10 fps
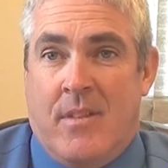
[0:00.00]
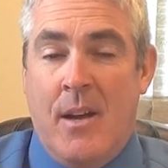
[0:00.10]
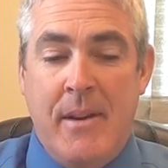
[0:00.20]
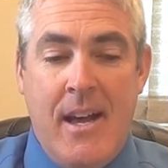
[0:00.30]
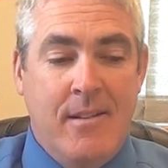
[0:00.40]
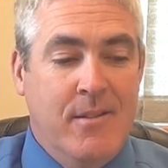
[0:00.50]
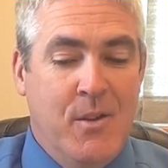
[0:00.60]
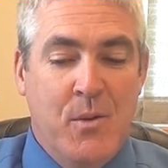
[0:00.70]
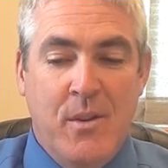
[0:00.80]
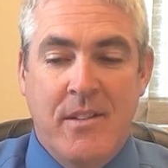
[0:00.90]
I mean, I
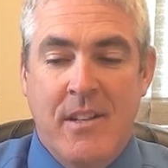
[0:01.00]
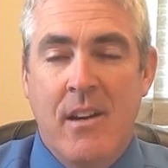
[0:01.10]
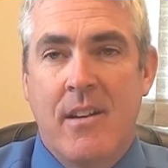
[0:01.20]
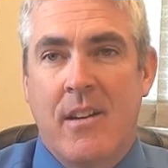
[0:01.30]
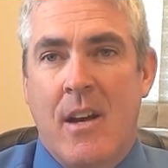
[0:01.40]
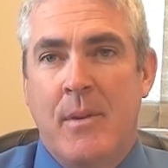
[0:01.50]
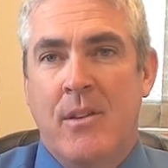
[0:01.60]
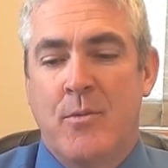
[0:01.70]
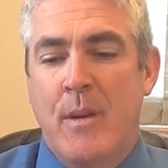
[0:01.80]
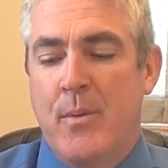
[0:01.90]
don't know what to tell you. I mean,
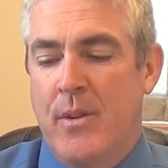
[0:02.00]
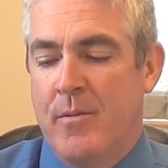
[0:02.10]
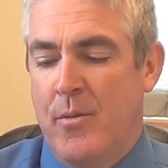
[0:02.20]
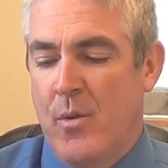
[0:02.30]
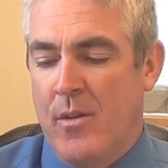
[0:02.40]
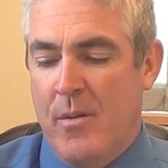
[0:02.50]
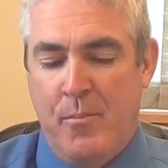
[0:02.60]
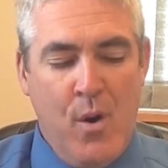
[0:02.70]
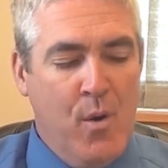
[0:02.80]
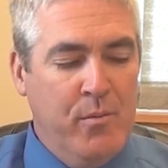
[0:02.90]
those people that were
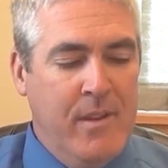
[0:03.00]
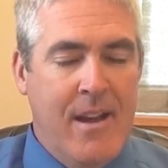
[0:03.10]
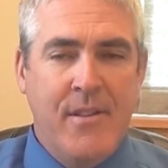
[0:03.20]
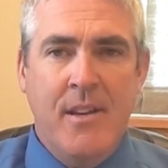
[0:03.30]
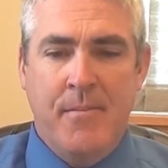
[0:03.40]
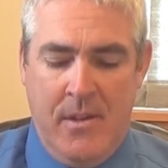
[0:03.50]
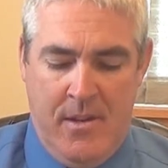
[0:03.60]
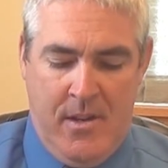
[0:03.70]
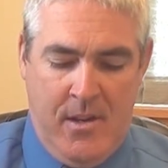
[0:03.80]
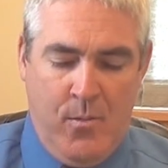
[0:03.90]
pro-levy
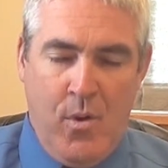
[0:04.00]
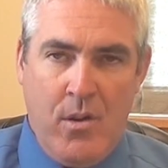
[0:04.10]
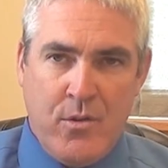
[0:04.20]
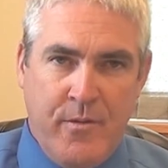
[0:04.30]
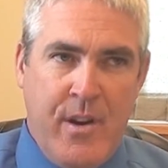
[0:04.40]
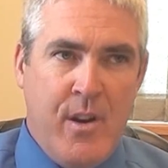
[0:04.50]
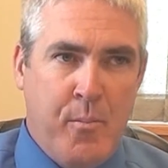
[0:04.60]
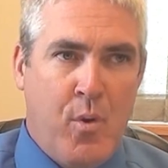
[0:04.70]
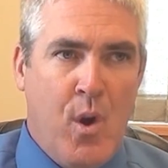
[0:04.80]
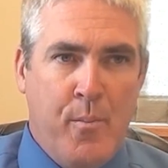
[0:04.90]
were also very
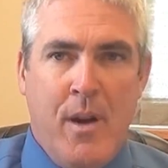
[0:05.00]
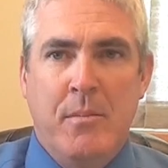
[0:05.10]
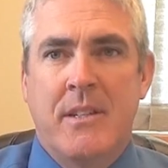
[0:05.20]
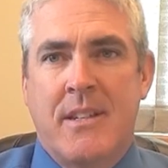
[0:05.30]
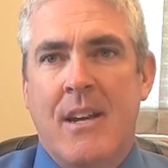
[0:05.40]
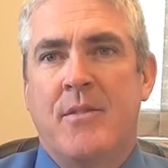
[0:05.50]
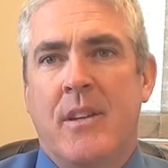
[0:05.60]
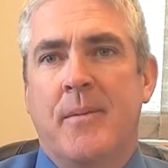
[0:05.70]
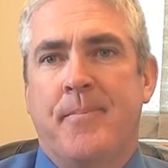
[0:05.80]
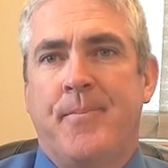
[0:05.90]
pro-public
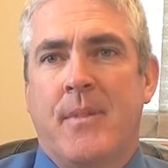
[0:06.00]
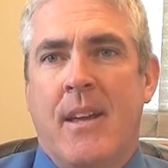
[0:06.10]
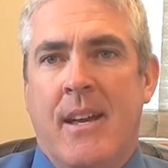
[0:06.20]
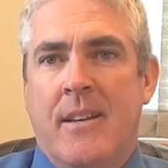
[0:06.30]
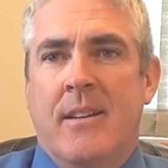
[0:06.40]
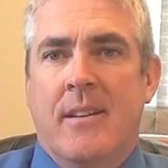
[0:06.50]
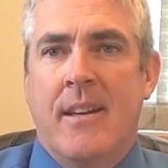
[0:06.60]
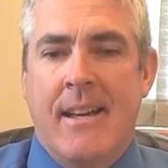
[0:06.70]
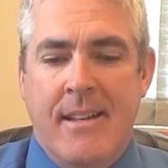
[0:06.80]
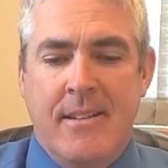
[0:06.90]
safety, and
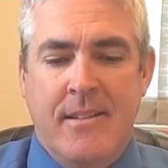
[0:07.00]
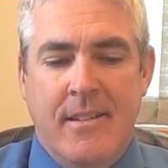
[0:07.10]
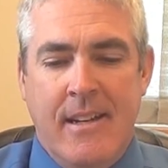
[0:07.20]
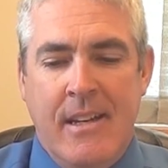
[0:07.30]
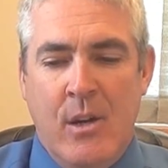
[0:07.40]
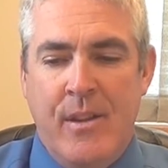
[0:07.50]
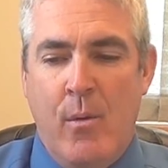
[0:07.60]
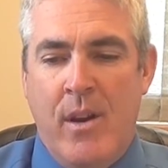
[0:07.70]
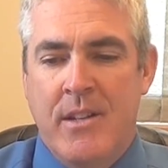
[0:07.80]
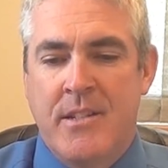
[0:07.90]
they
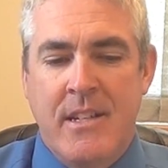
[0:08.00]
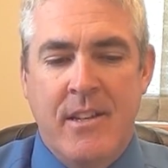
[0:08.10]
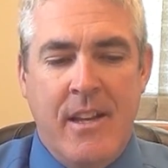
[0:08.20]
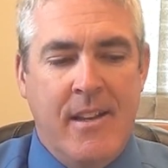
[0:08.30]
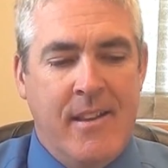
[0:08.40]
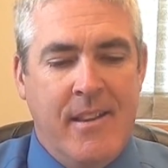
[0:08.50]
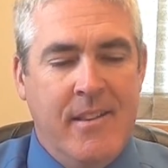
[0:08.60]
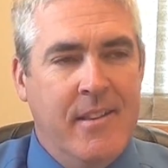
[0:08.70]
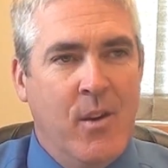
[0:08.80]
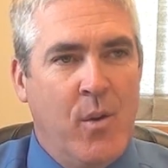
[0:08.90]
wanted to see the
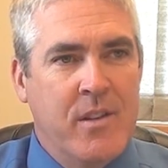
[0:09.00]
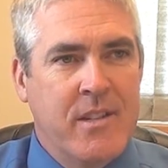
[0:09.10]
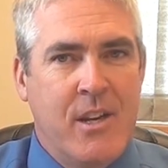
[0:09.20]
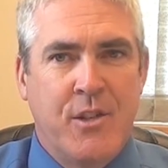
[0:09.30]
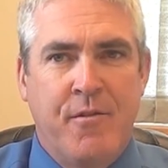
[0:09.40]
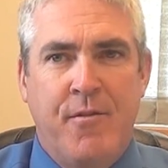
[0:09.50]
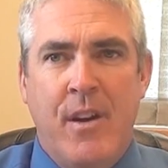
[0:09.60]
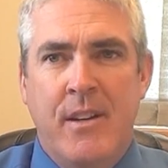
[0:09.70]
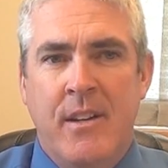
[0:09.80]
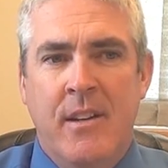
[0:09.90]
organization
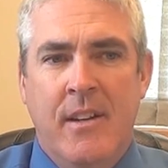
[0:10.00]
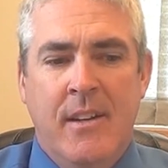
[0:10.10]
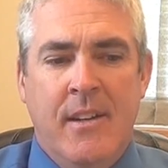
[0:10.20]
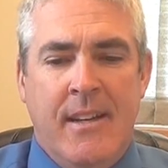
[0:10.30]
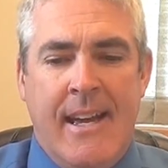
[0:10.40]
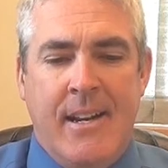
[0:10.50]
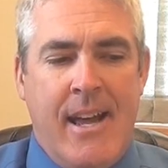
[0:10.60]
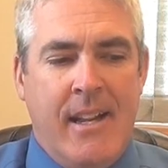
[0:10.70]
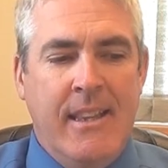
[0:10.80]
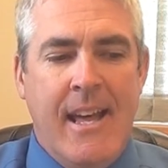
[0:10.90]
funded at
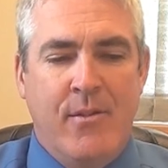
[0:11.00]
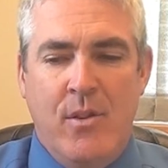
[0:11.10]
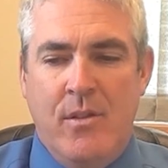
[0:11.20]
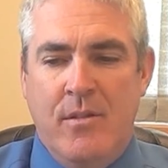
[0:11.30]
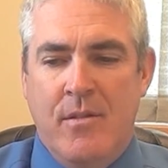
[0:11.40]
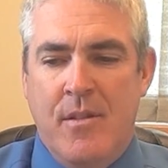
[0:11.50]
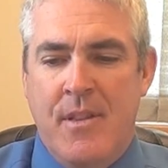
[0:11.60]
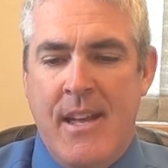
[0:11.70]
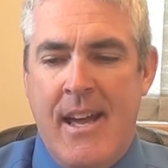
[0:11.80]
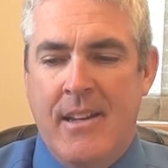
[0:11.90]
a level
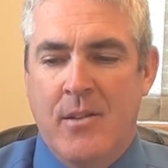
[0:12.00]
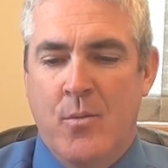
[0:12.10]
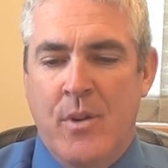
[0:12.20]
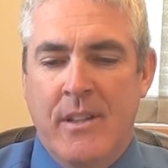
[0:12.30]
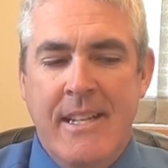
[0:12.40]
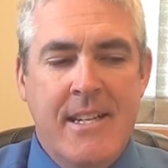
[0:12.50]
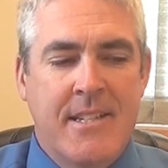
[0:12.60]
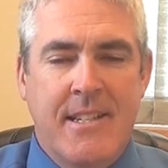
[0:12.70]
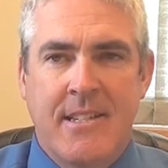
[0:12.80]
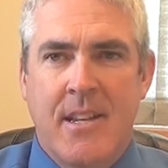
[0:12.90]
that would at
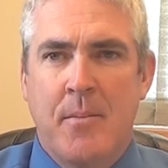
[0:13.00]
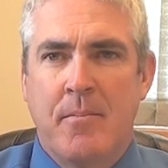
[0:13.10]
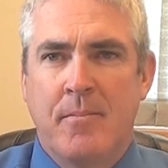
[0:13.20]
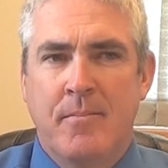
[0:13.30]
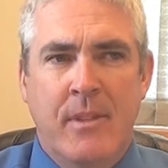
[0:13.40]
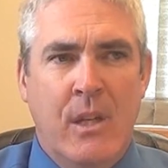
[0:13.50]
least see some